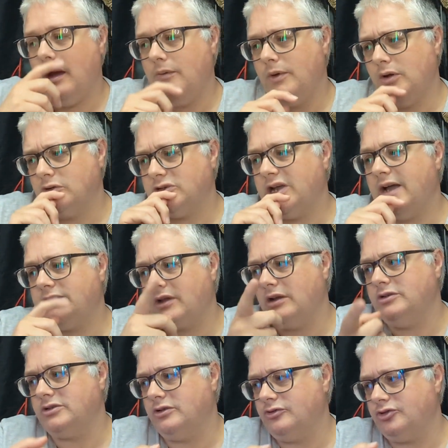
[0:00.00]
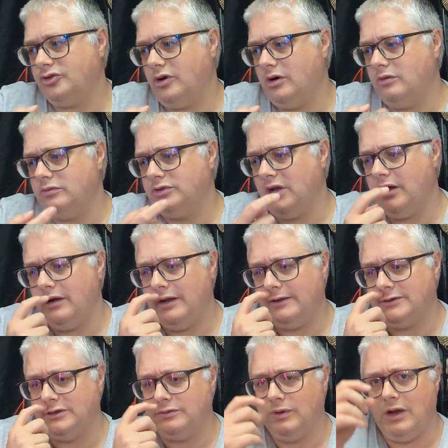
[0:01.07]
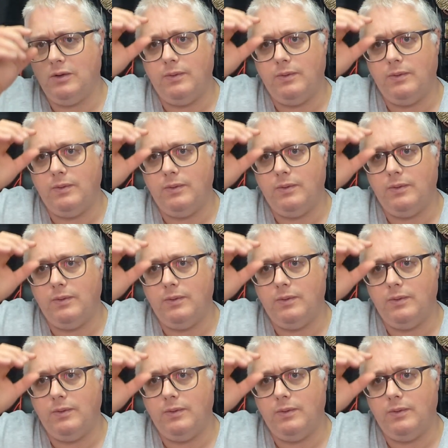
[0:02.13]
We also had those control Daleks as well,